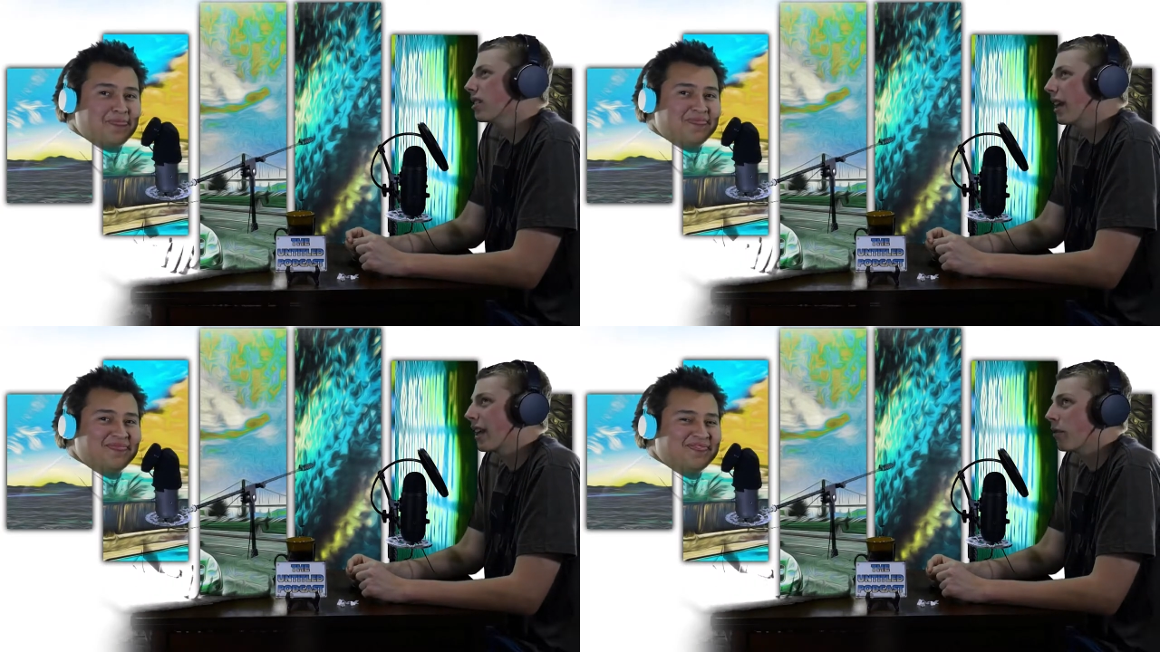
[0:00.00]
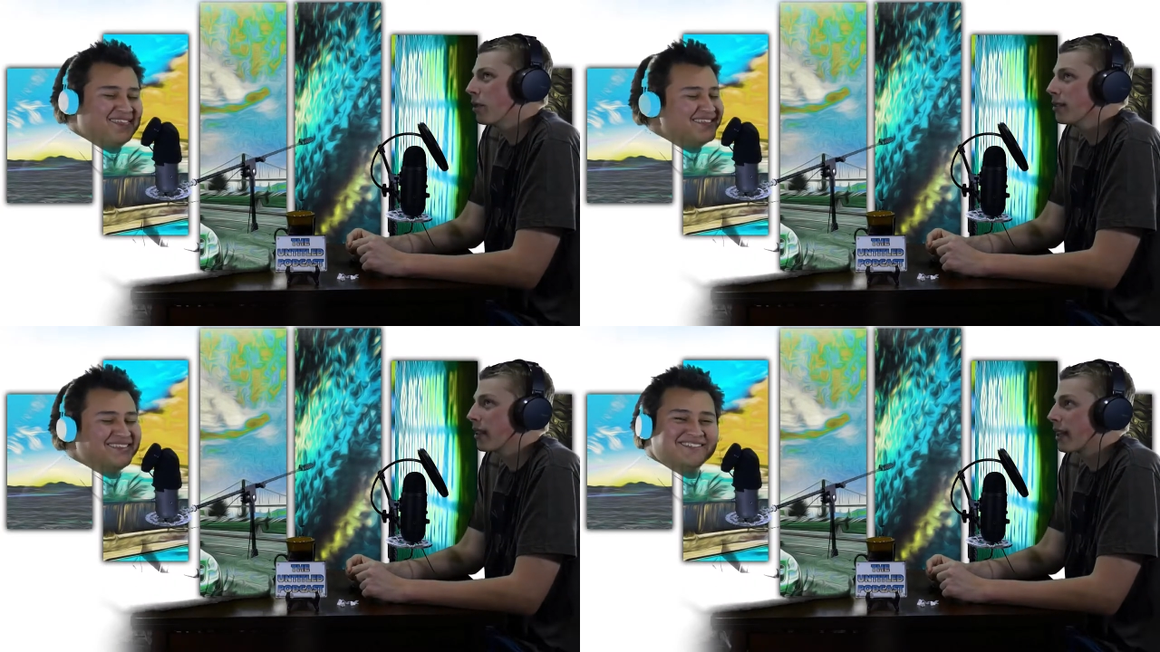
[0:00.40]
Speaker 1: Like, it
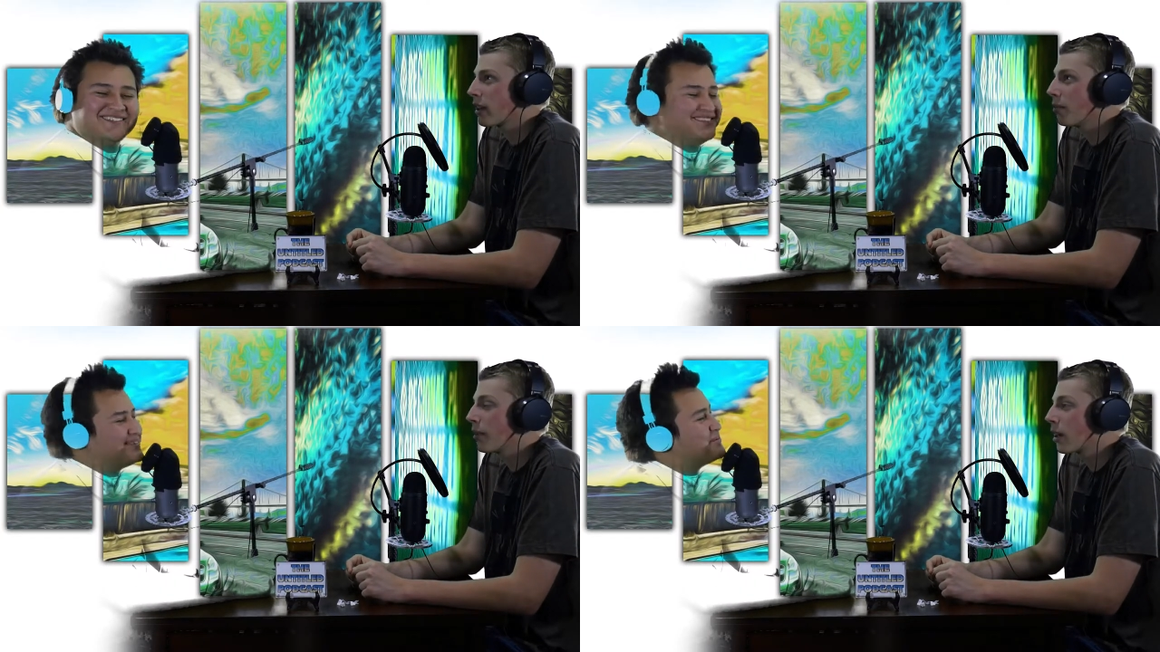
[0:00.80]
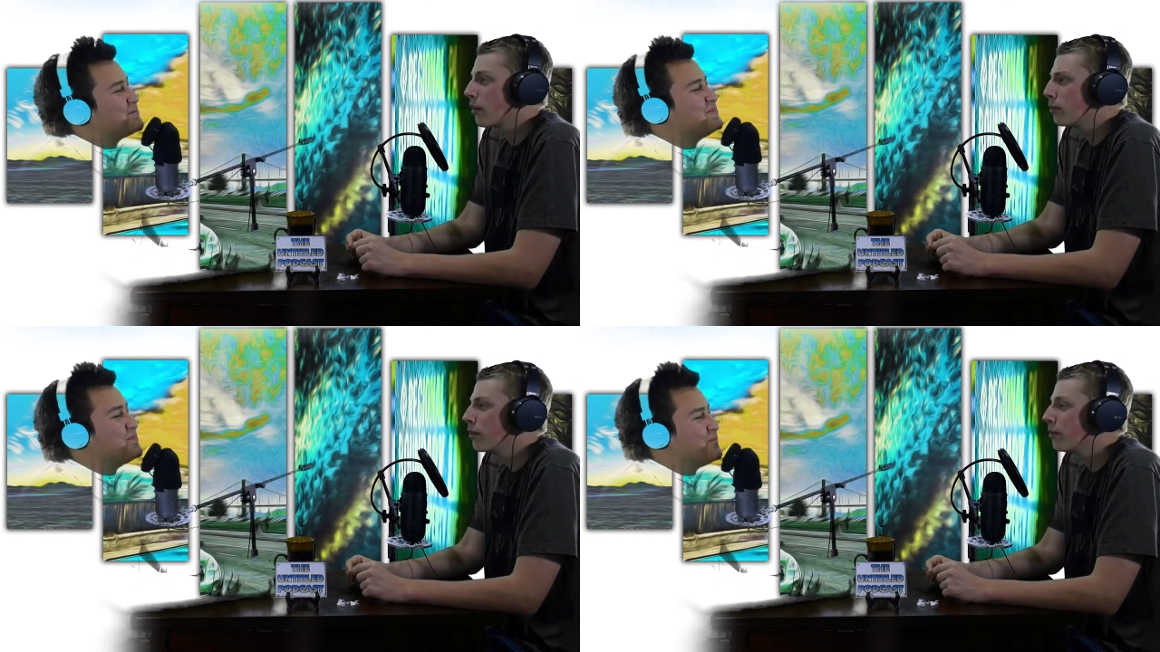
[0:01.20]
wasn't like
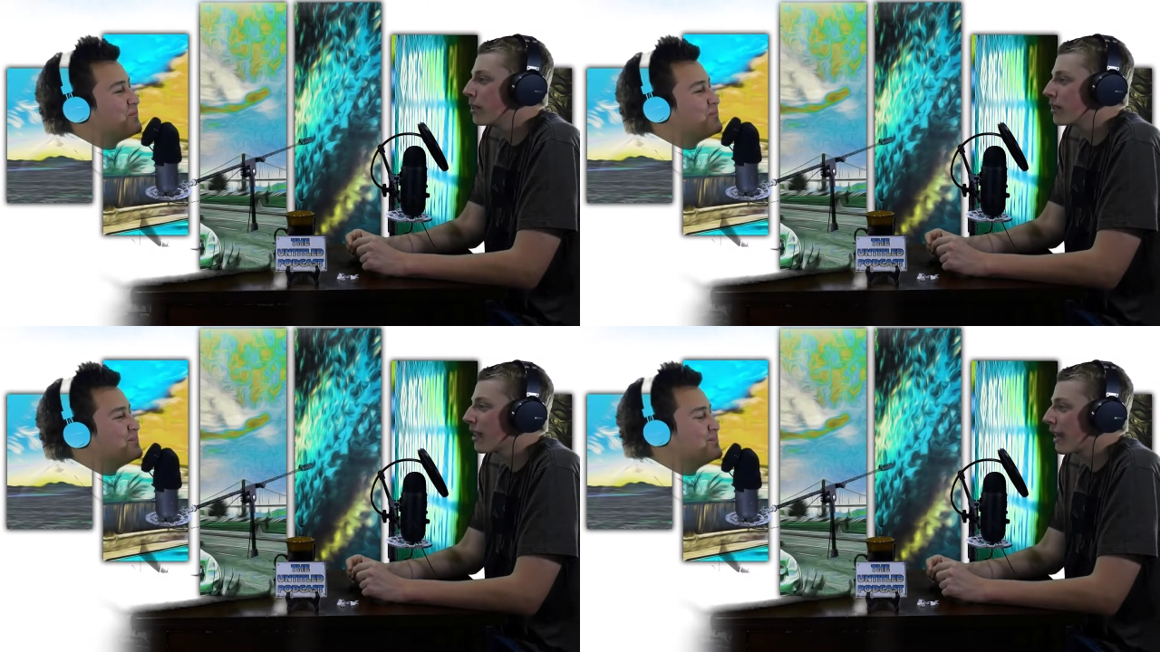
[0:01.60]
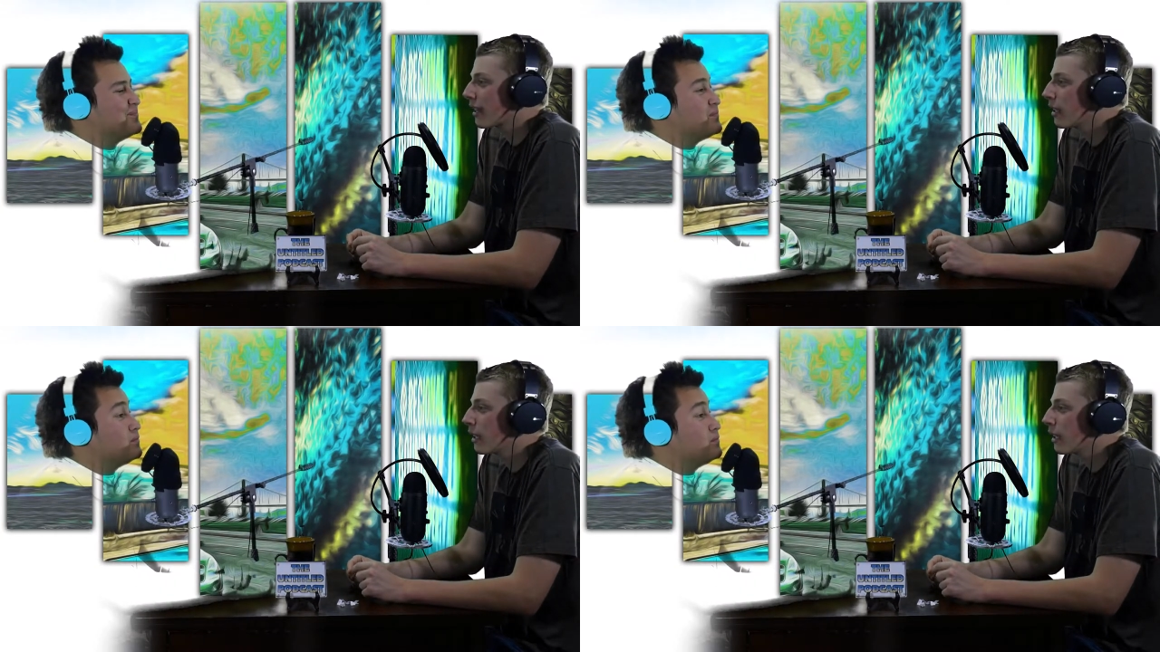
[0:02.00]
unbearable, but it was like,